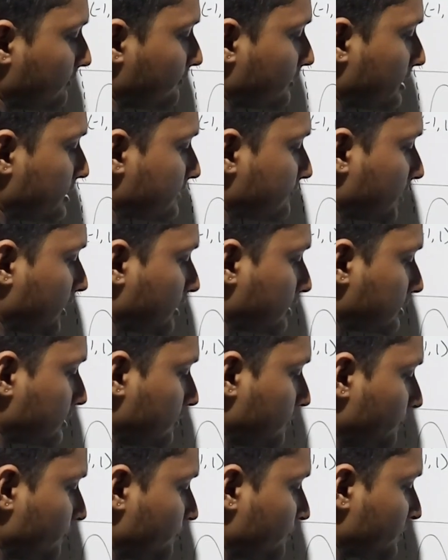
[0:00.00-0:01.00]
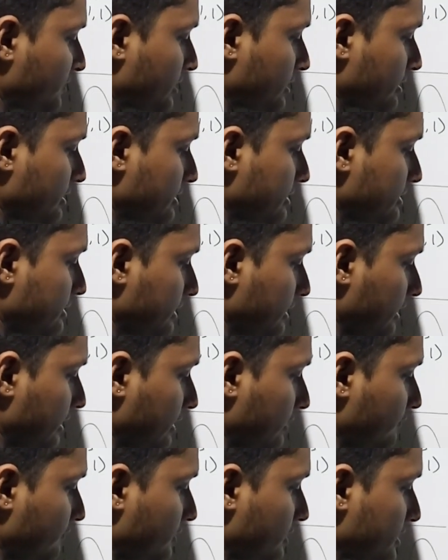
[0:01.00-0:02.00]
inverse function.
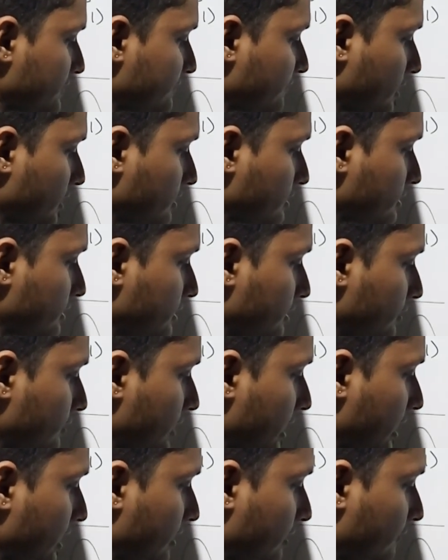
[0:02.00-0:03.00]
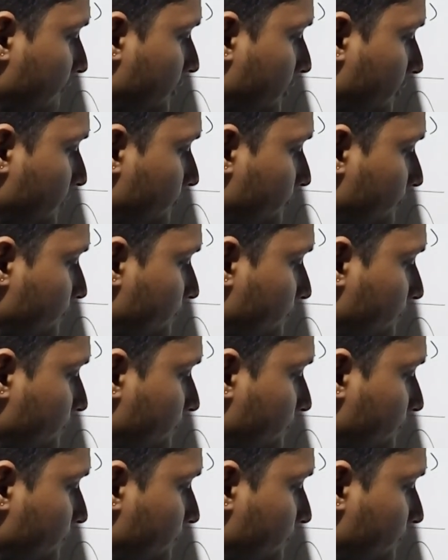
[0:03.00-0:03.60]
Sec inverse function, you have